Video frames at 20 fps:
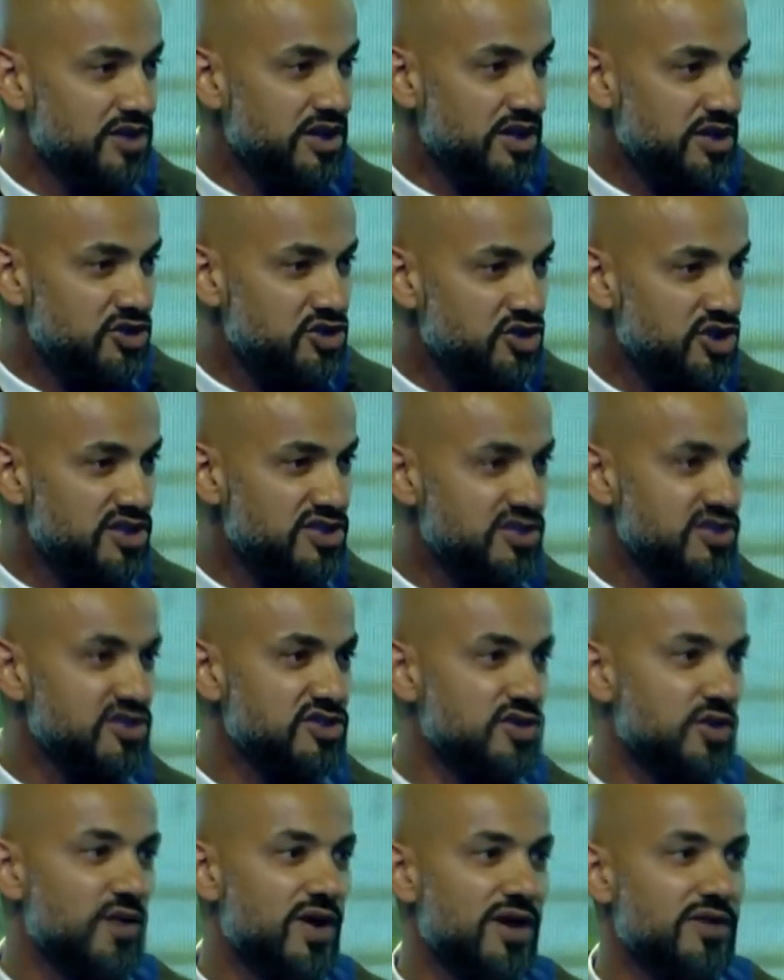
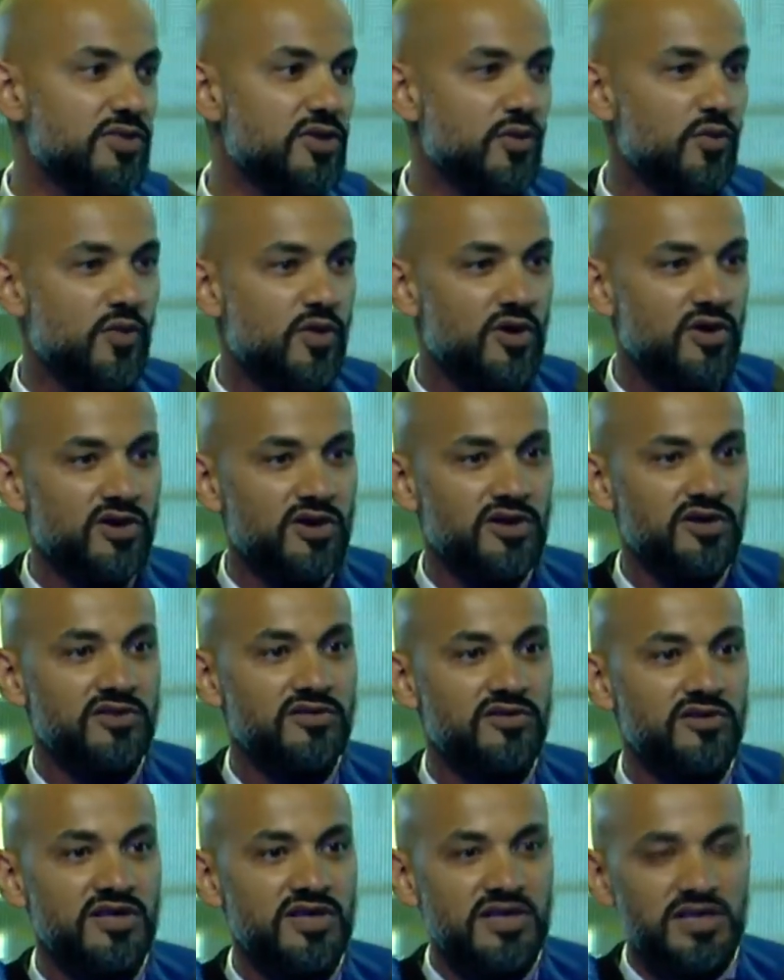injustice around the
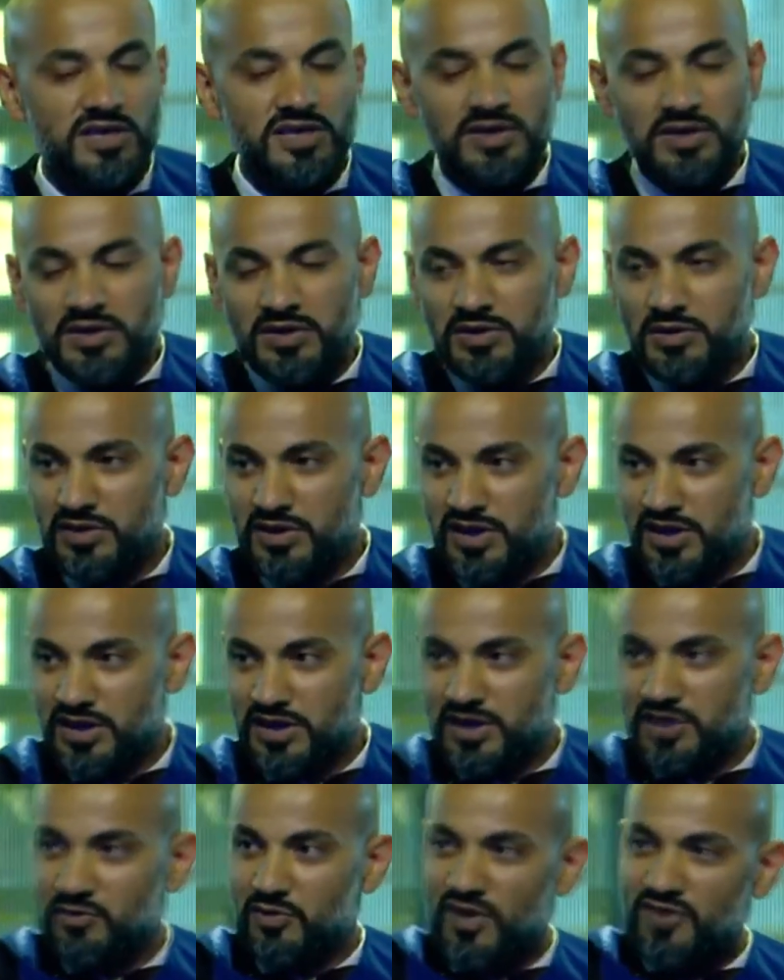world,
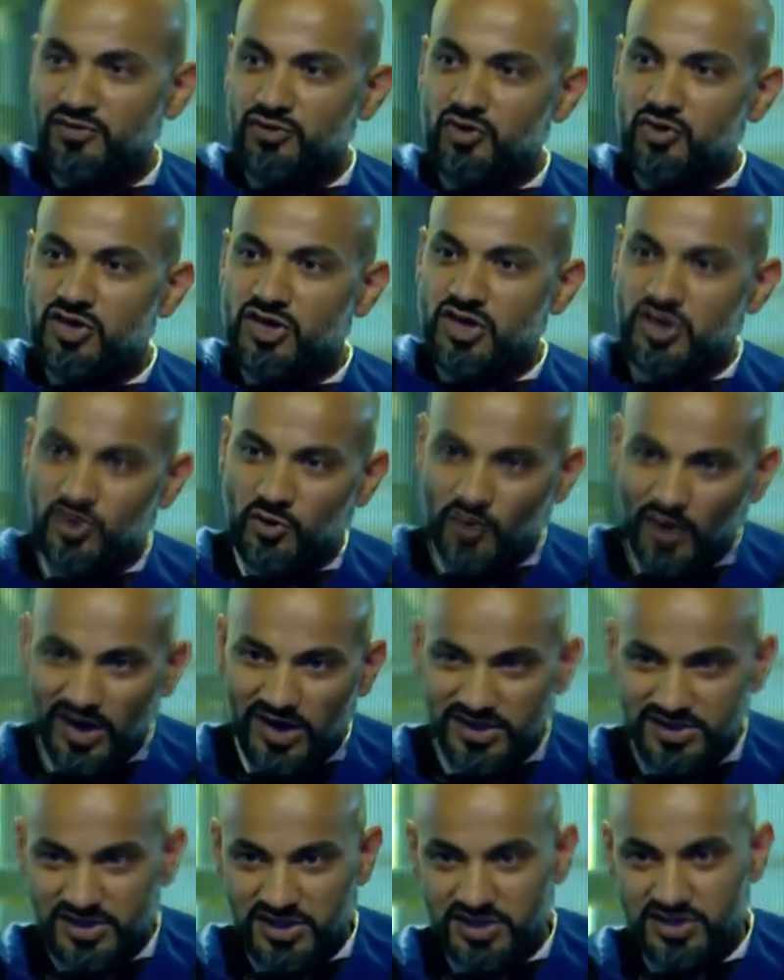the refugee
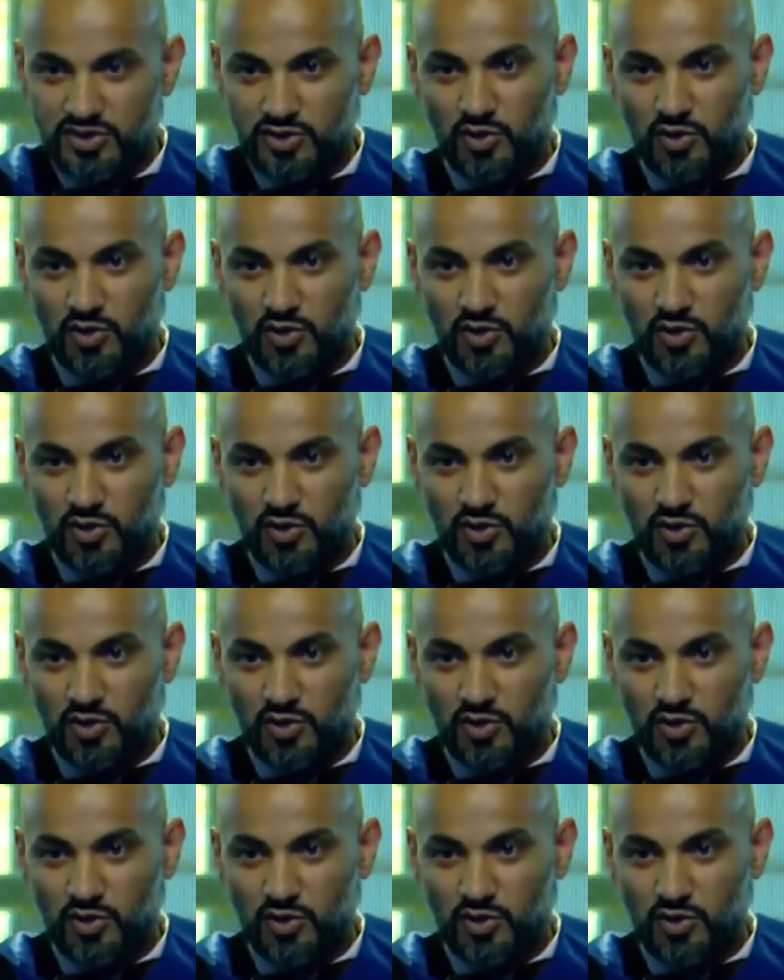crisis.